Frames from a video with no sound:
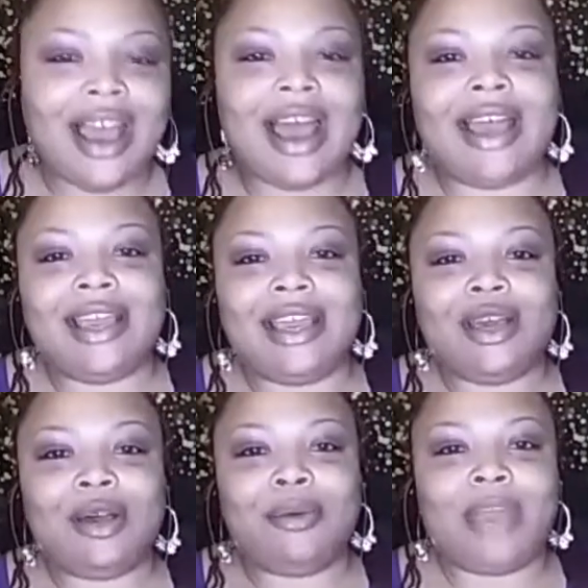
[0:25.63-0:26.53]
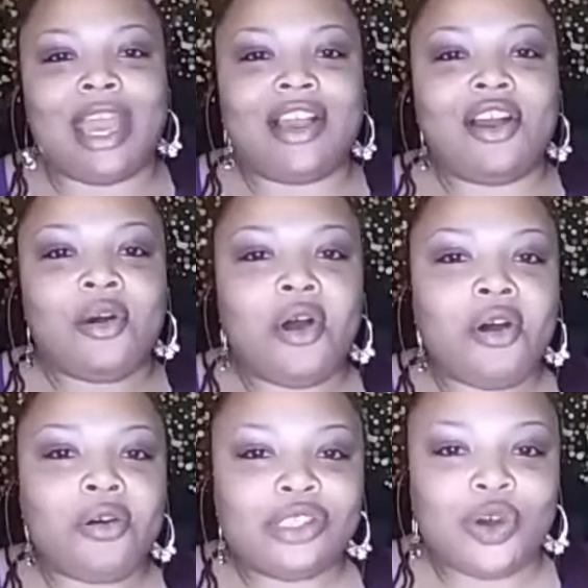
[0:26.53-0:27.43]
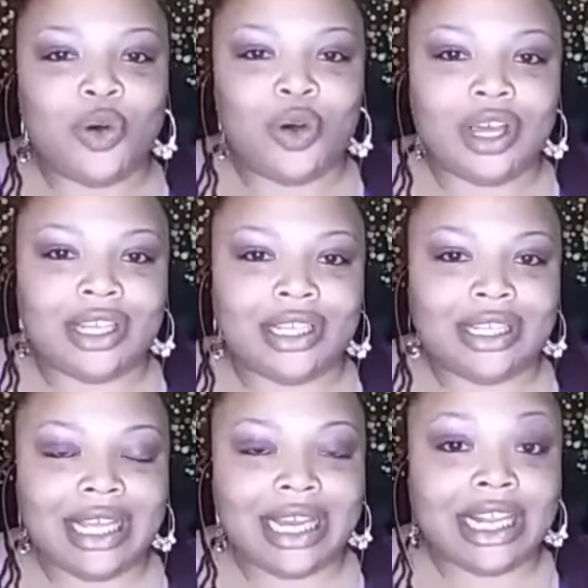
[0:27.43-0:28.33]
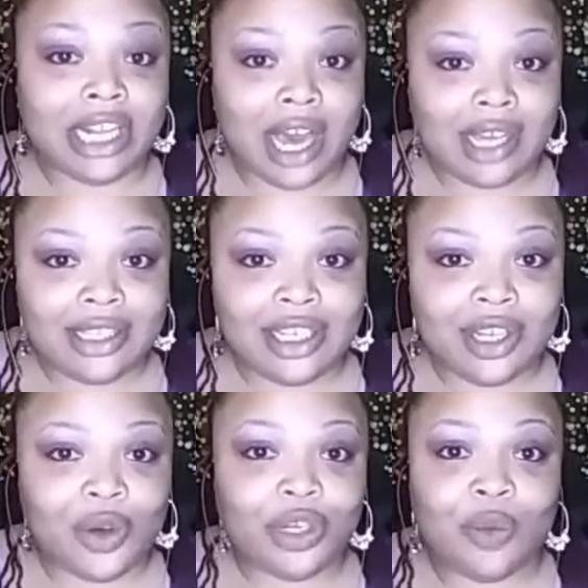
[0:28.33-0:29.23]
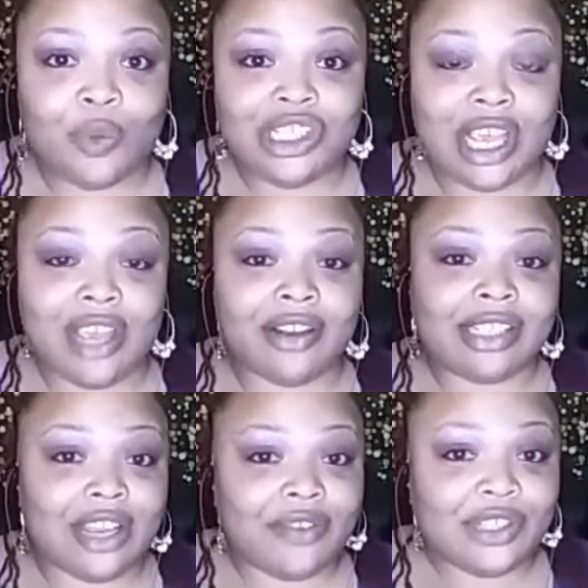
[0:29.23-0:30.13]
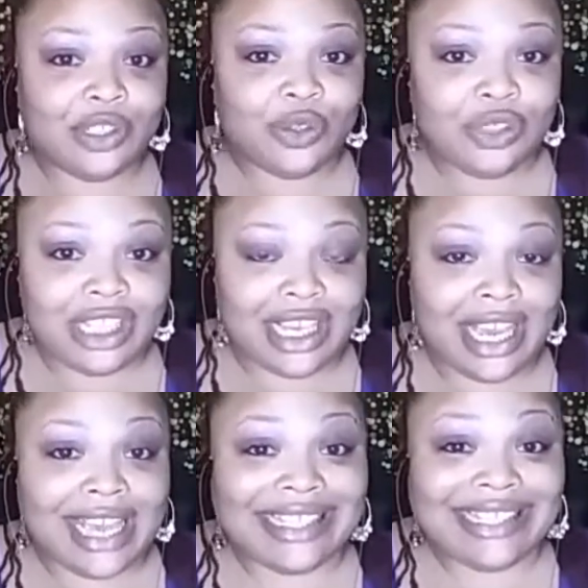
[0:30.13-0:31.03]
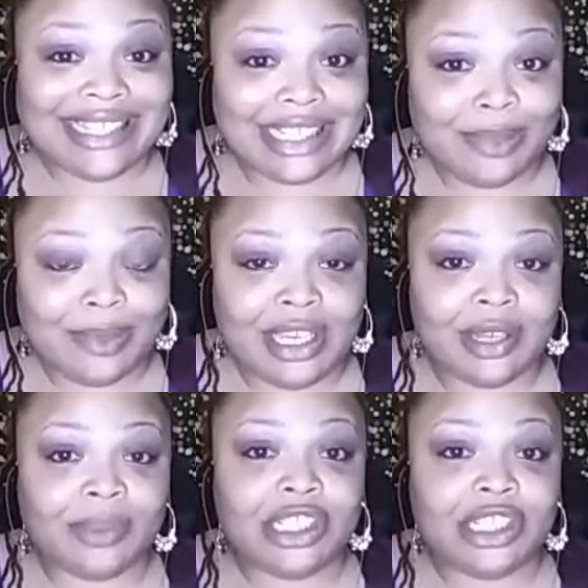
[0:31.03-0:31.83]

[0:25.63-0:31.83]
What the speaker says: I am a co-host on Locked and Loaded, which airs every Tuesday at 6 p.m.